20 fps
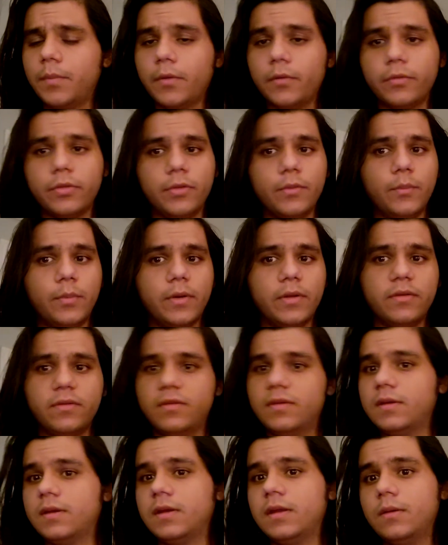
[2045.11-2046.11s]
both the ones
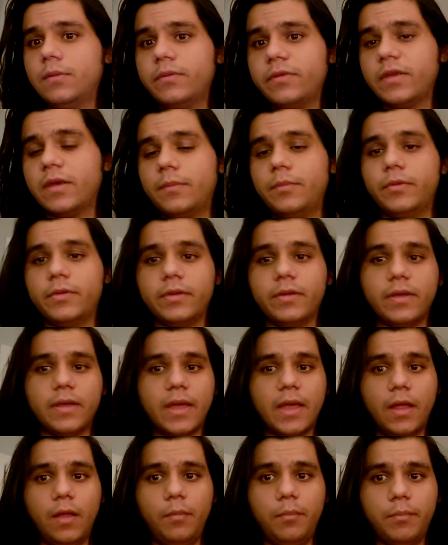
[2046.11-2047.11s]
that he was able to
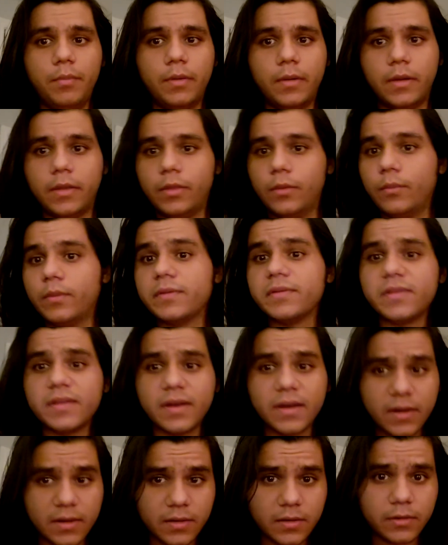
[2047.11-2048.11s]
help and the ones that
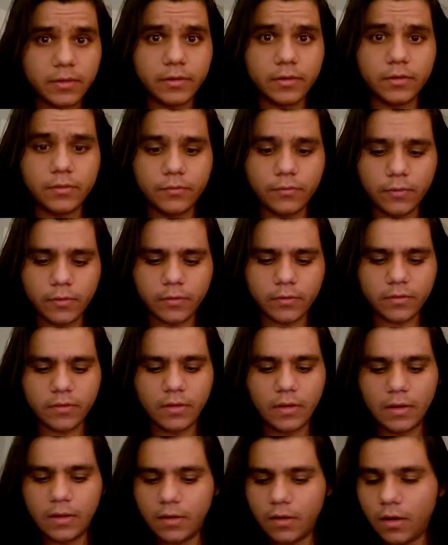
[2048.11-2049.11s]
ended in divorce,
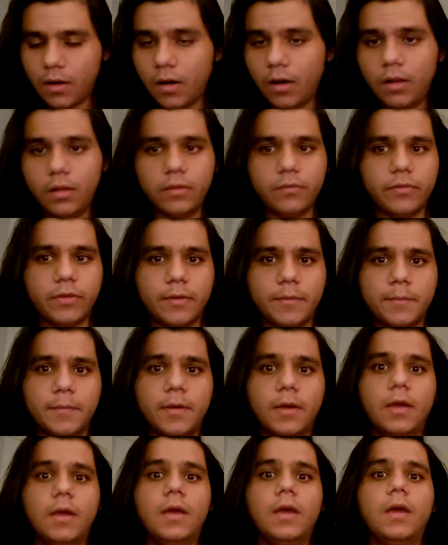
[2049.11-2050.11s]
all of them,
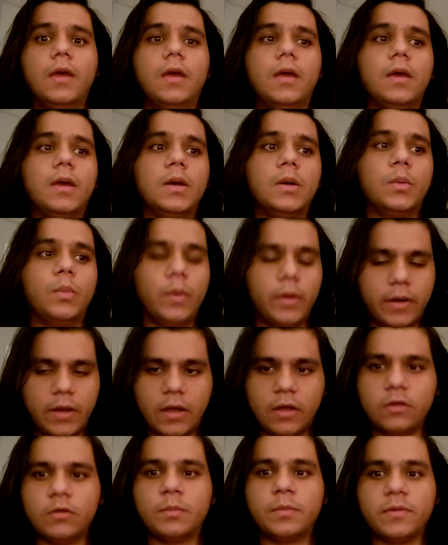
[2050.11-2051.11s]

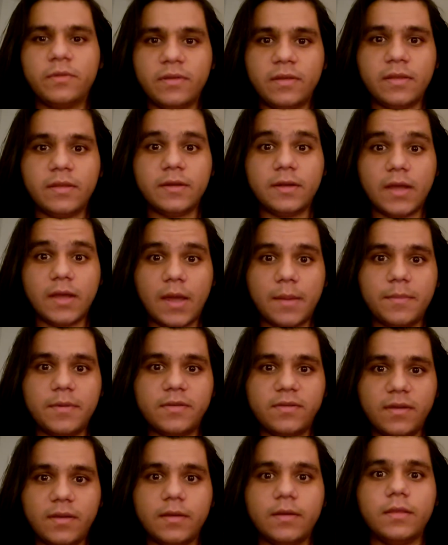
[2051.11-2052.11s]
100% of the time he
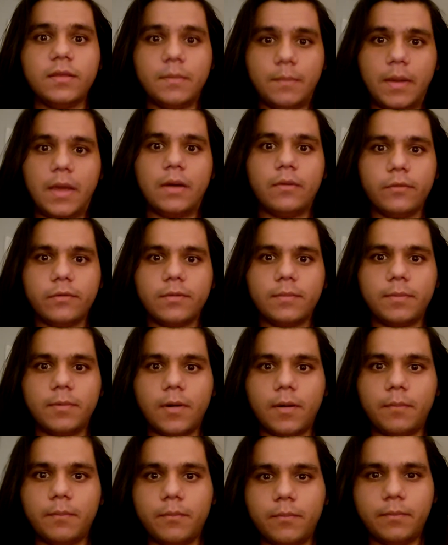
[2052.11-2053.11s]
said the man was the
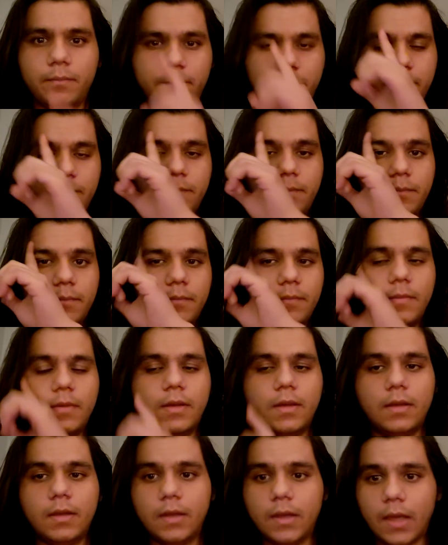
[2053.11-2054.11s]
problem.
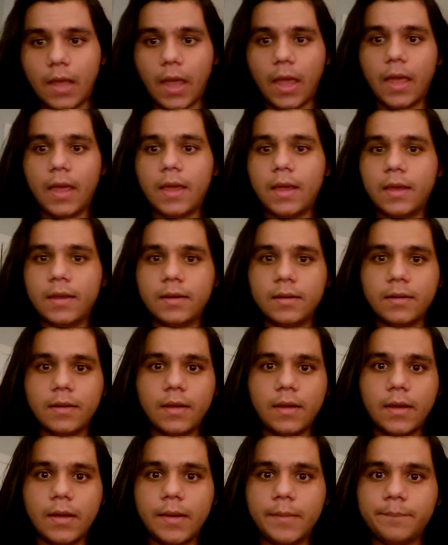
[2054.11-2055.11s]
And
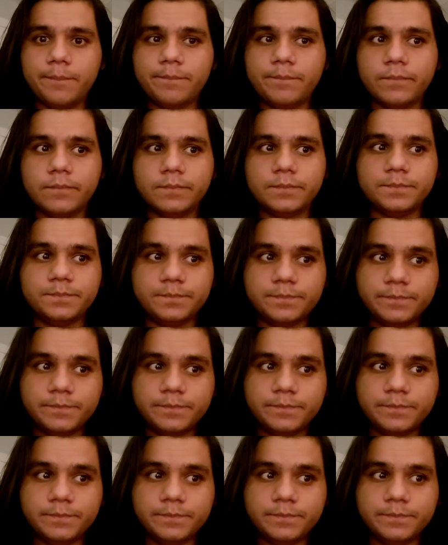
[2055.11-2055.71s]
um,